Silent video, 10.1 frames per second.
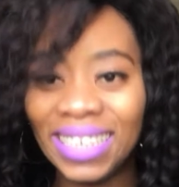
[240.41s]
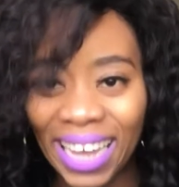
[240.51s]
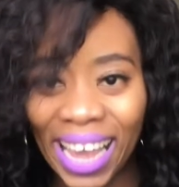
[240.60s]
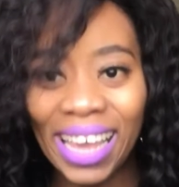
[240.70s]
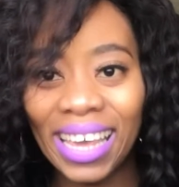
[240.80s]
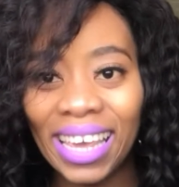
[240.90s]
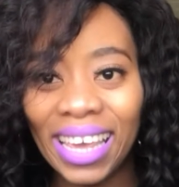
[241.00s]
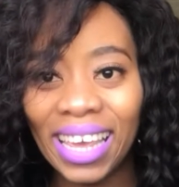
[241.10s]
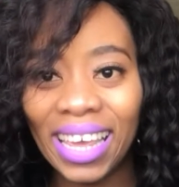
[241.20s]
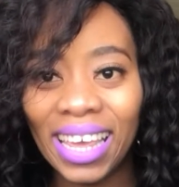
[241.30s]
day.
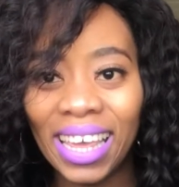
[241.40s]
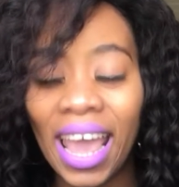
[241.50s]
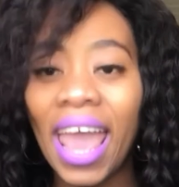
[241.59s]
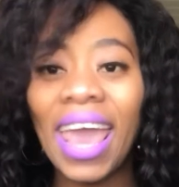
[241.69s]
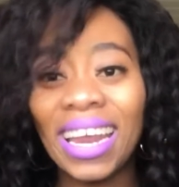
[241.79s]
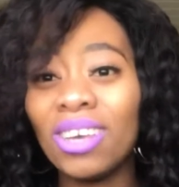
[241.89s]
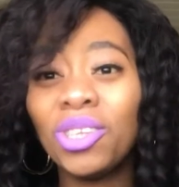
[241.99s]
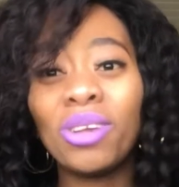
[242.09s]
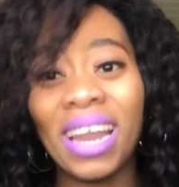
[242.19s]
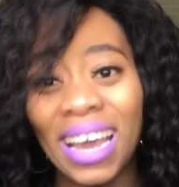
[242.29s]
And I
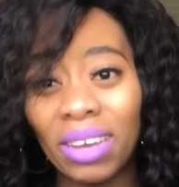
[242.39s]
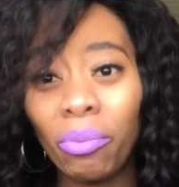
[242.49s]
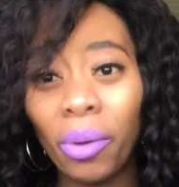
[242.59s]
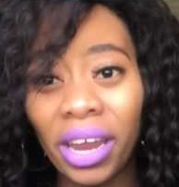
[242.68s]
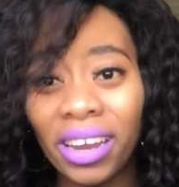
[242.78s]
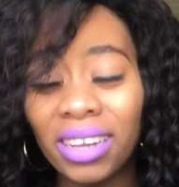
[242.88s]
used to like bread.